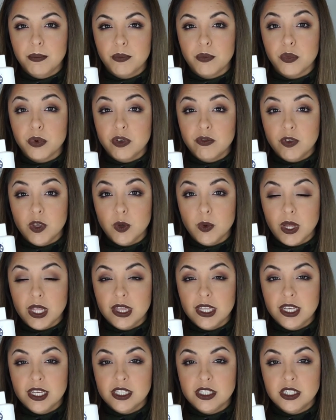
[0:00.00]
review
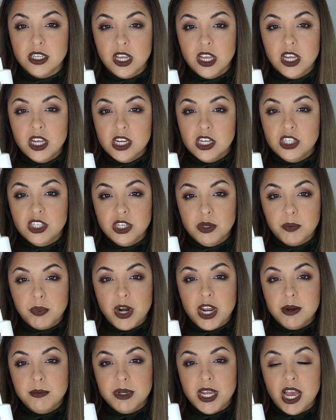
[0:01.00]
on this. She
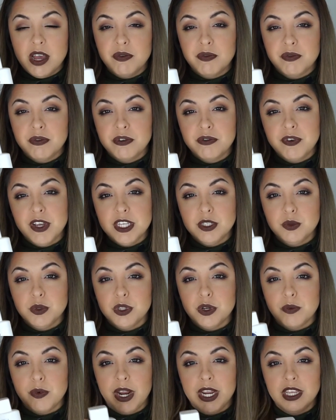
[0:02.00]
primed half of her face
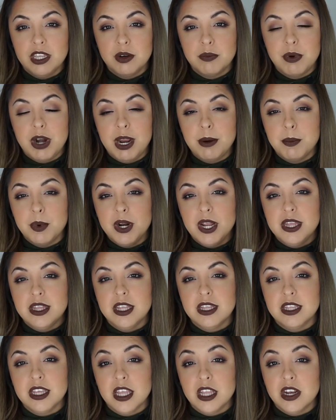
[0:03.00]
with her regular primer and
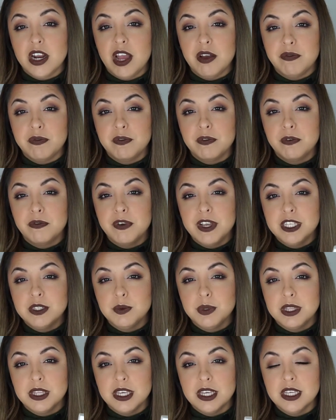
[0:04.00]
then the other half of her face
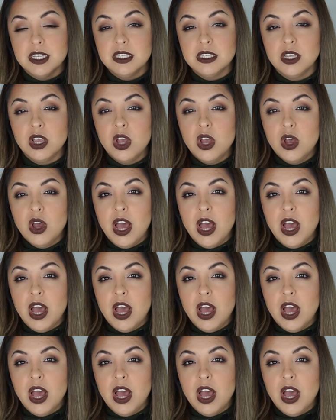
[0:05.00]
with this.